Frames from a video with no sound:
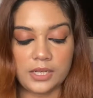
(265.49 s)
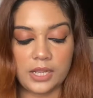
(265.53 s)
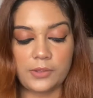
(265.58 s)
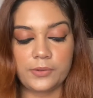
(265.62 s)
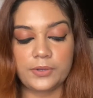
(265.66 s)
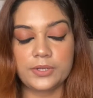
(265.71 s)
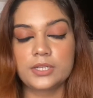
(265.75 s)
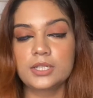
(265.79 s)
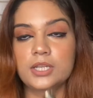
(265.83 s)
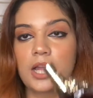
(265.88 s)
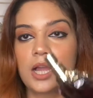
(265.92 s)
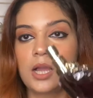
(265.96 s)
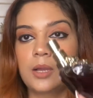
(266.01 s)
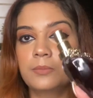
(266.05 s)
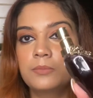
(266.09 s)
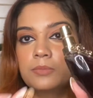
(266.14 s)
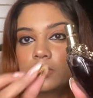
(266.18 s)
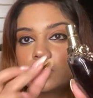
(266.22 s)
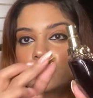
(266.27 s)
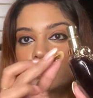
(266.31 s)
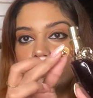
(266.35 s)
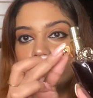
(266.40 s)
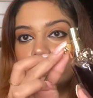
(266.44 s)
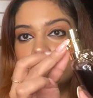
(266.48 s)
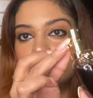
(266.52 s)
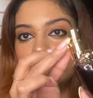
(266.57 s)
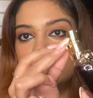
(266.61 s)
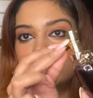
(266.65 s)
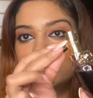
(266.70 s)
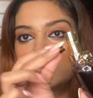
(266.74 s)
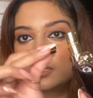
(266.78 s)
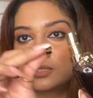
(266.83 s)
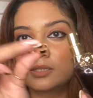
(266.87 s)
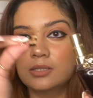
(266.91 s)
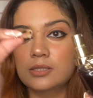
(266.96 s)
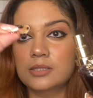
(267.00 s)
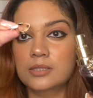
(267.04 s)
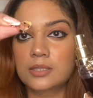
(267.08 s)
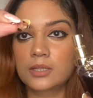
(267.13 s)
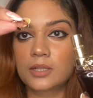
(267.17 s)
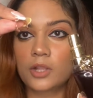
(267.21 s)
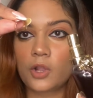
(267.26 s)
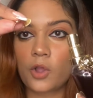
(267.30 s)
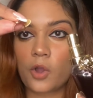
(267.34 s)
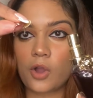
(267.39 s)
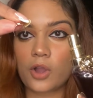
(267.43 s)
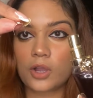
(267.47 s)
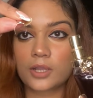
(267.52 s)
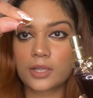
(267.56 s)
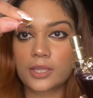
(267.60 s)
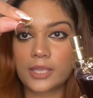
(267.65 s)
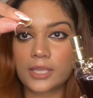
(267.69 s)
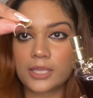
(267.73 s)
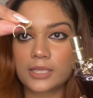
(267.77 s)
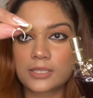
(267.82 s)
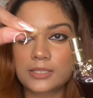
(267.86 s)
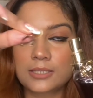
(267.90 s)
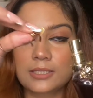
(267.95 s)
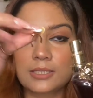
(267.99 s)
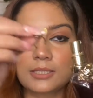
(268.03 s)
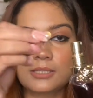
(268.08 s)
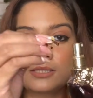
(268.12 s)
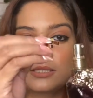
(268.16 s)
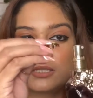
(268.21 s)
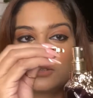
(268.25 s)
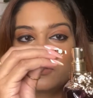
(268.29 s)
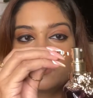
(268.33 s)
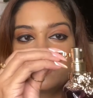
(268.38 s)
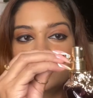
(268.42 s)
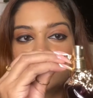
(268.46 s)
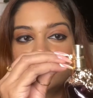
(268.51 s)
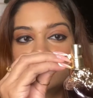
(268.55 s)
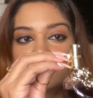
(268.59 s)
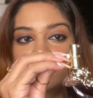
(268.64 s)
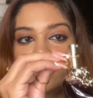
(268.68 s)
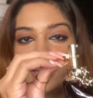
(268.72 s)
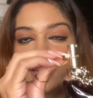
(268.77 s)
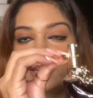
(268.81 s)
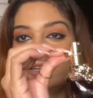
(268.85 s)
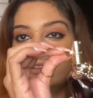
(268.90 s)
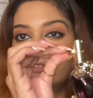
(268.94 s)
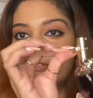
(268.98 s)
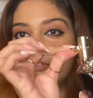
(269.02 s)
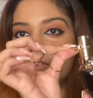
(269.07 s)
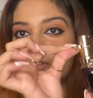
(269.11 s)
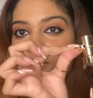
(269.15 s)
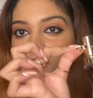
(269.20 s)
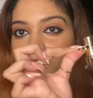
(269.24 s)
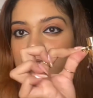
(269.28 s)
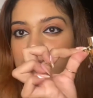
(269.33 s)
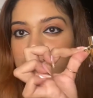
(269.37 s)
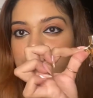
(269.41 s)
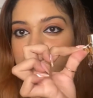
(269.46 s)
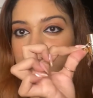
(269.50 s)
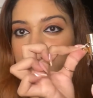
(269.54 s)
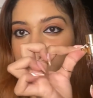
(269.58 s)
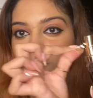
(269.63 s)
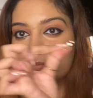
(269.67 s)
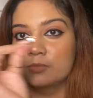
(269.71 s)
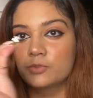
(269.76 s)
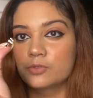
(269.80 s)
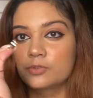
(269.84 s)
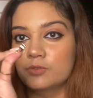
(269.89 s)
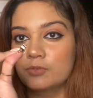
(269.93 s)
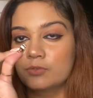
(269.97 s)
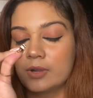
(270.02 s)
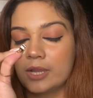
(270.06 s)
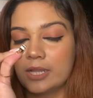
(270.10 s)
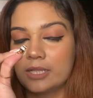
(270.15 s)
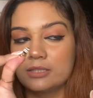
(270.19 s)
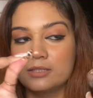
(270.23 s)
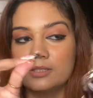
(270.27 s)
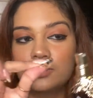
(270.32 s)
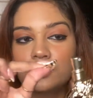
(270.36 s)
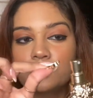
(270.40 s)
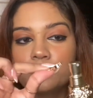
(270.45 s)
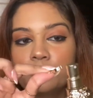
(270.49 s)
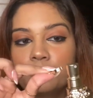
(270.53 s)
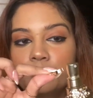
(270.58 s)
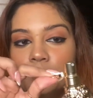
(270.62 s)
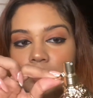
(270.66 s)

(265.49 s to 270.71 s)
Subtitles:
Now it comes with this locking system which is very difficult to remove once you